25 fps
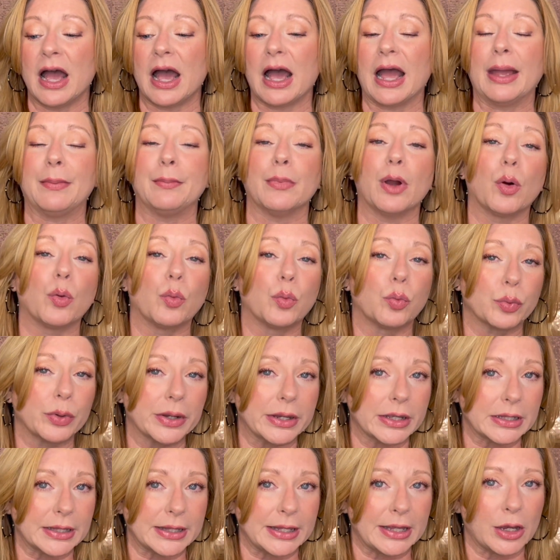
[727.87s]
I'm
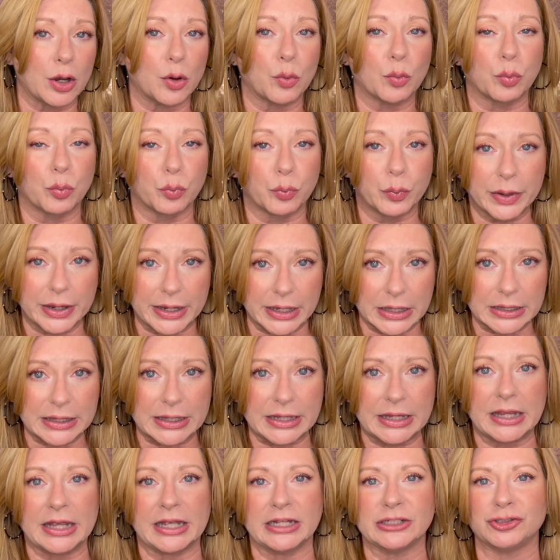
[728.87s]
really,
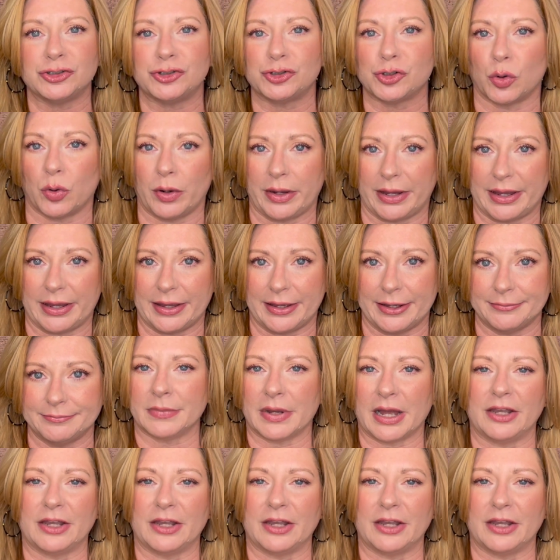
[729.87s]
really enjoying it.